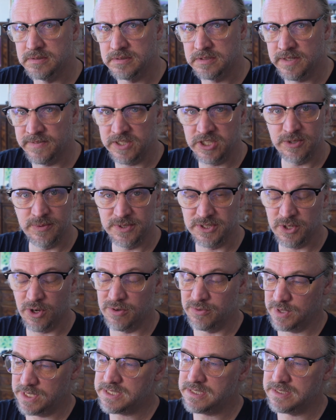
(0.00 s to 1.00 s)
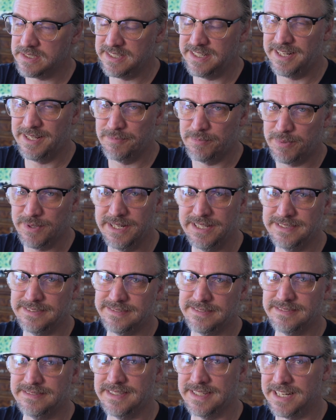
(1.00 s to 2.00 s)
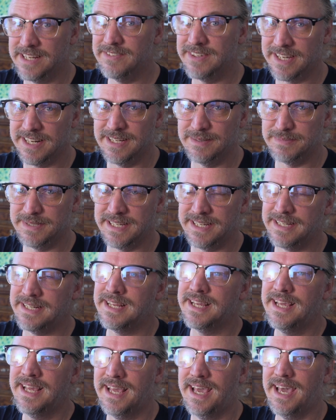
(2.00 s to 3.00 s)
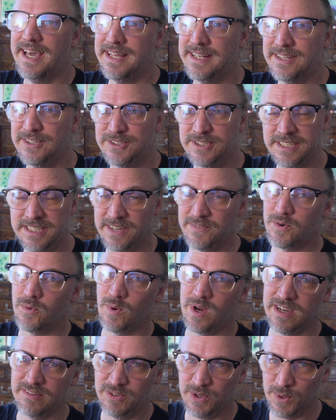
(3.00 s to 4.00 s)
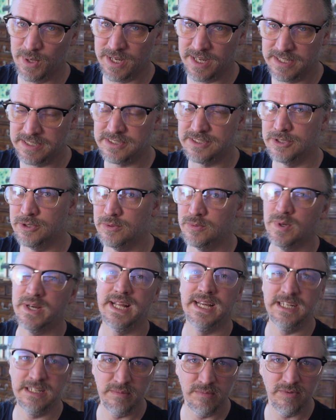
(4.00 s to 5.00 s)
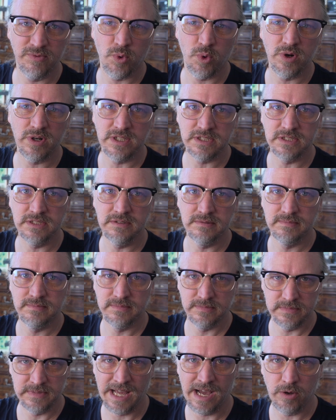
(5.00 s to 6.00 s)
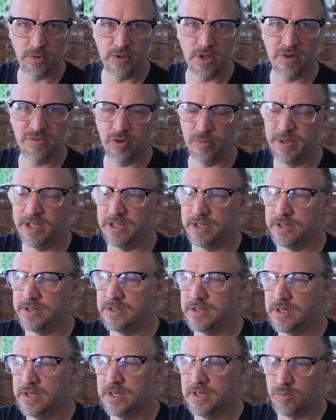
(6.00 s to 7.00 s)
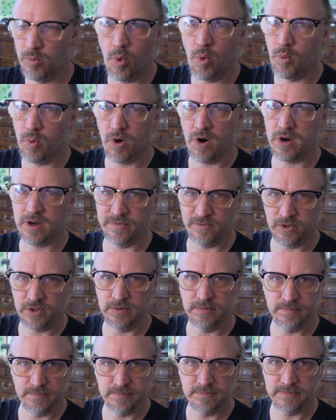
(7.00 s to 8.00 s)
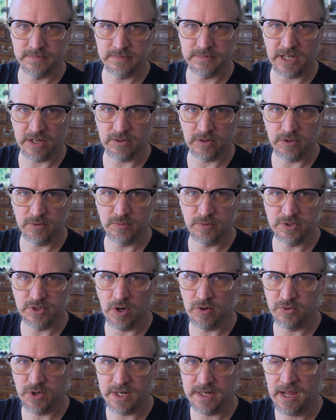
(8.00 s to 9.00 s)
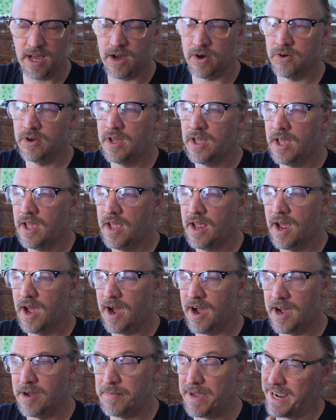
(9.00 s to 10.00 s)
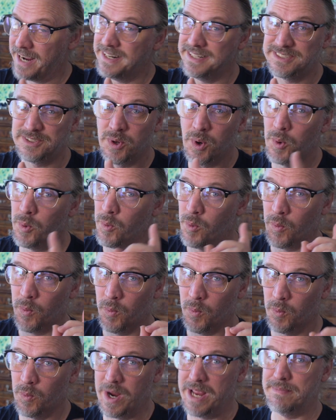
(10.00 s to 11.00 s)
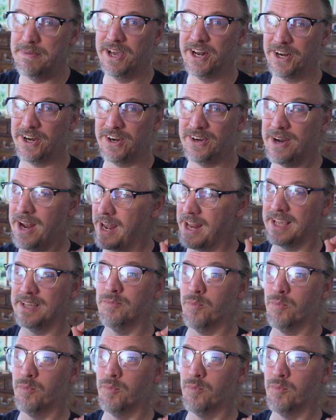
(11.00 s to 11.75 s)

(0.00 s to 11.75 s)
DaVinci Resolve recently used a pretty significant update, and there's a different way of doing it. So what I did before to now look familiar won't work if you download Resolve right now. And it's way better, like